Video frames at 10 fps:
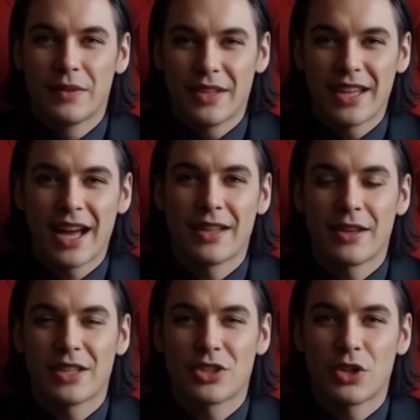The
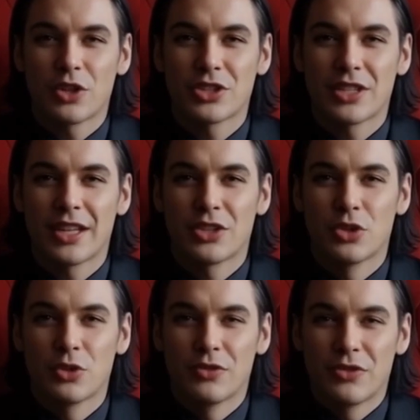Catholic Church
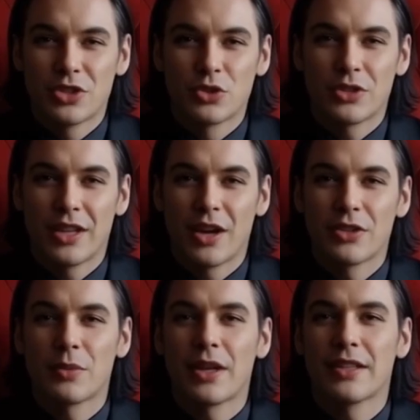issued official
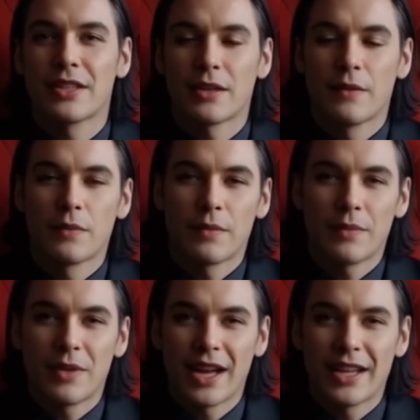denouncements.
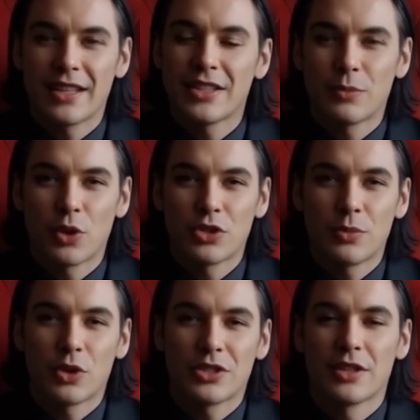Vatican
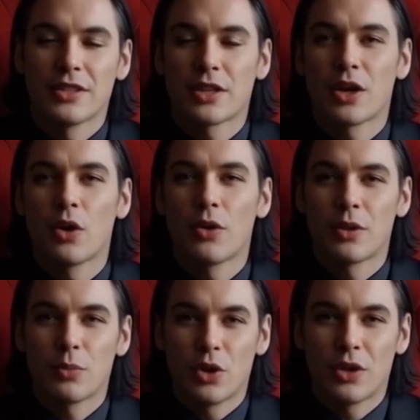spokespersons called the
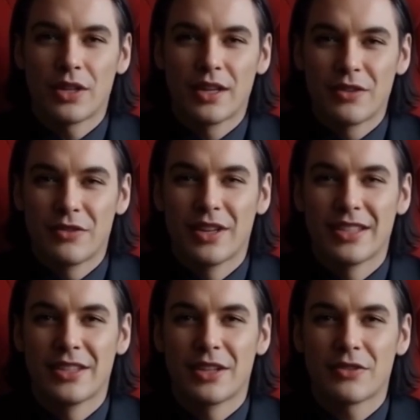book
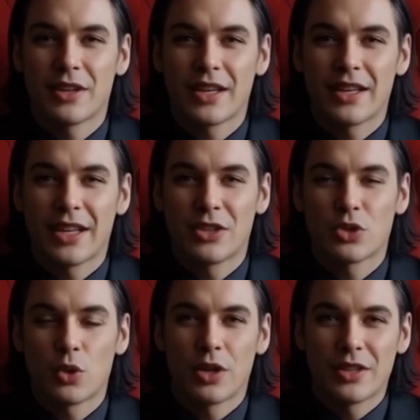offensive,
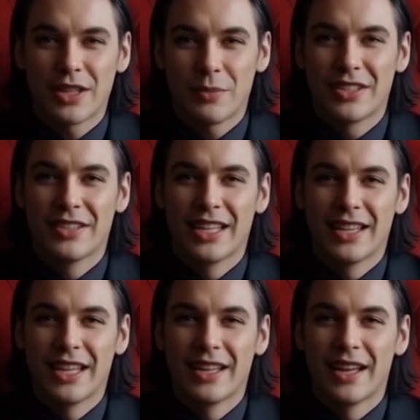historically
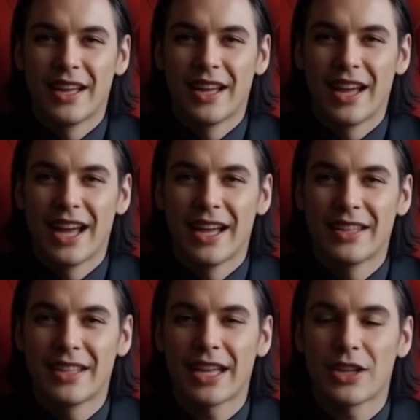misleading,
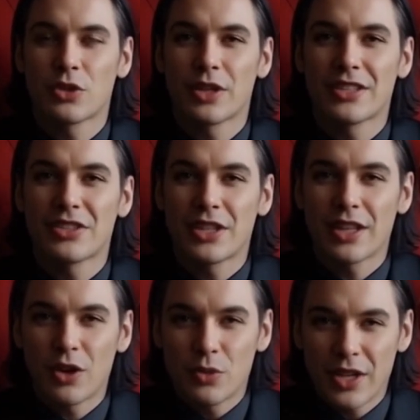and dangerous to
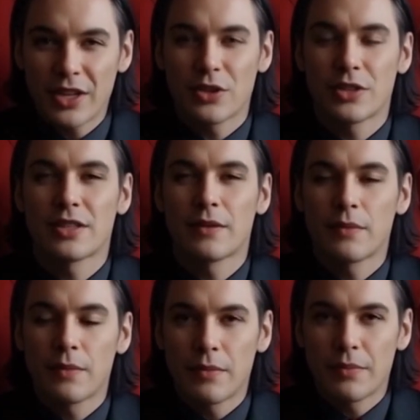young readers.
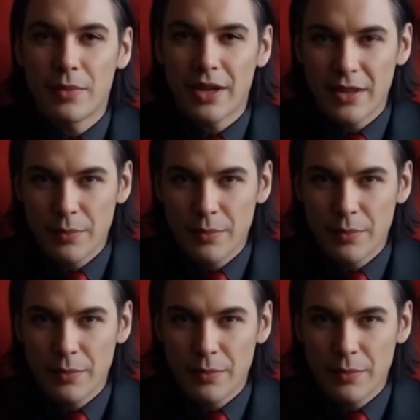But the